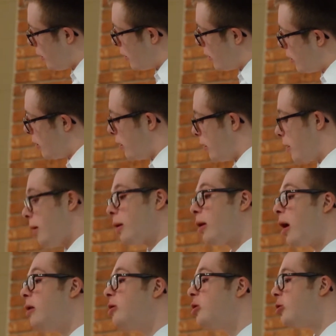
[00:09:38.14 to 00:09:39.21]
the
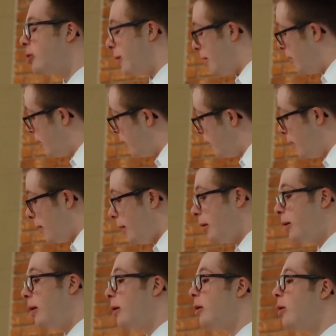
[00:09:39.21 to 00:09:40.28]
country,
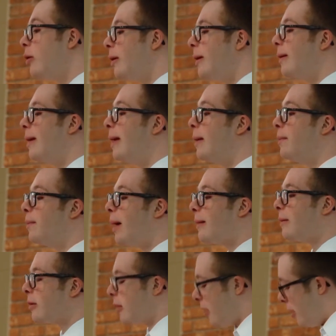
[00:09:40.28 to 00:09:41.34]
including in
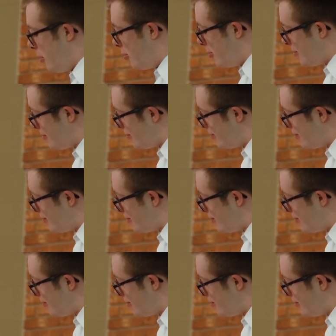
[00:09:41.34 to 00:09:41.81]
Mexico.